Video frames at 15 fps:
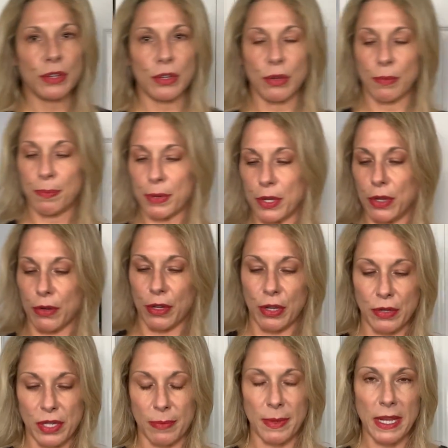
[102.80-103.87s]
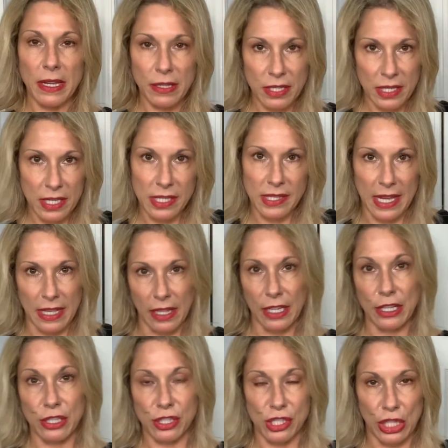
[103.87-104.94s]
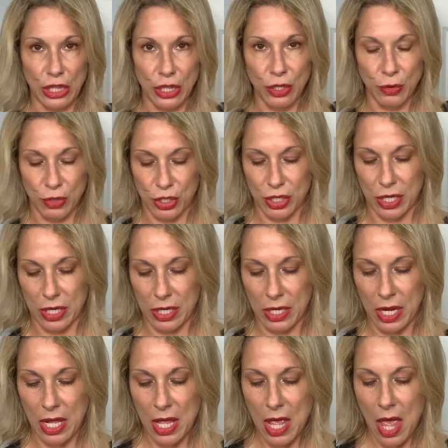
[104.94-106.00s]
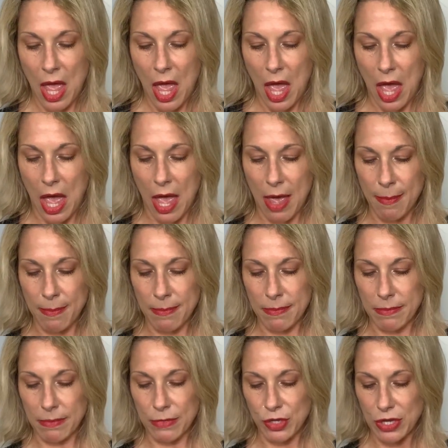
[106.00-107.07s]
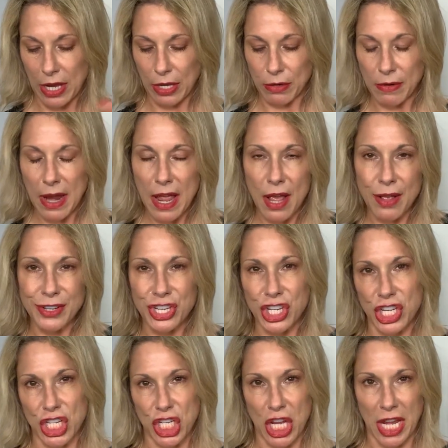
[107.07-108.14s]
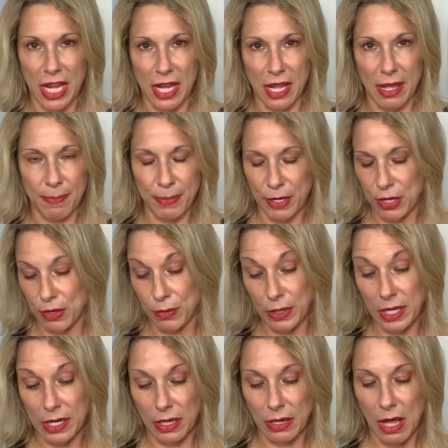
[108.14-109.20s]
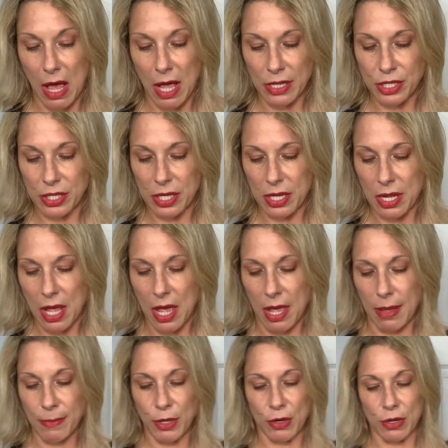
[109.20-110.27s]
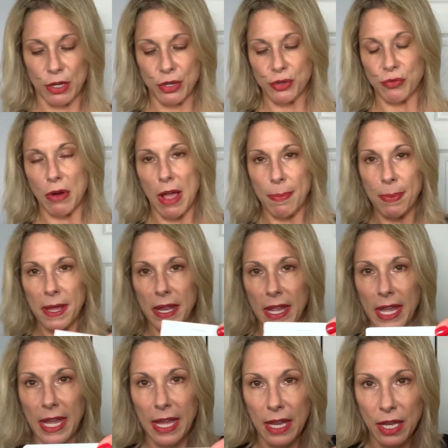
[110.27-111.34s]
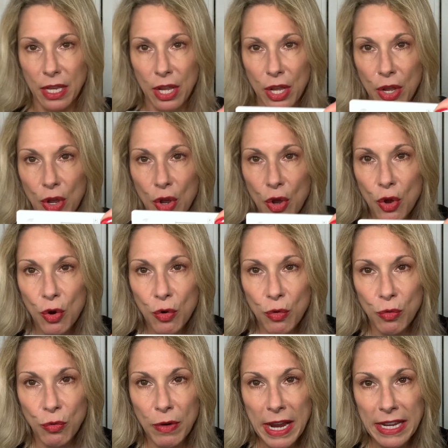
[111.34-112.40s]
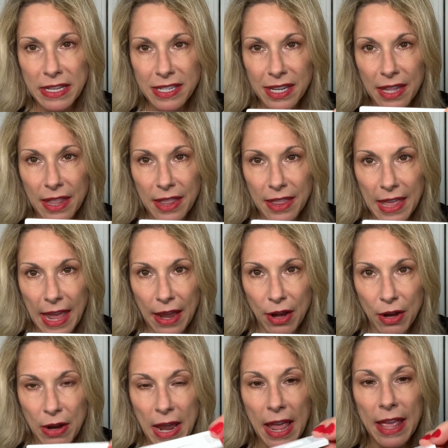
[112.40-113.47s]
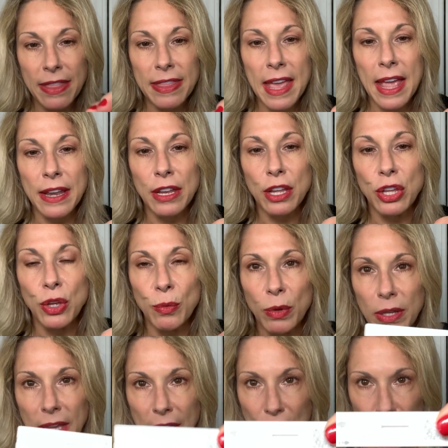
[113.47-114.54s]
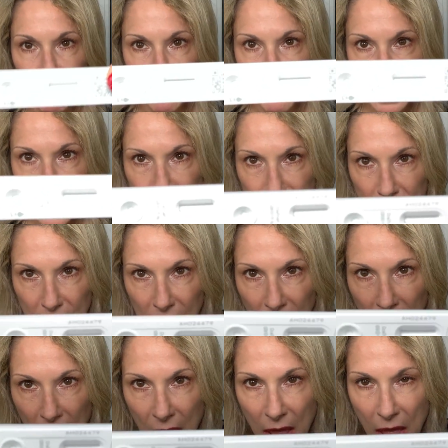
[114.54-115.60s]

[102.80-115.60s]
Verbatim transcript: you put your Q-tip into the saline solution, um, shake it around, shake it up. You don't need a lot. Um, you're gonna drop it in right there. And then you will get a reader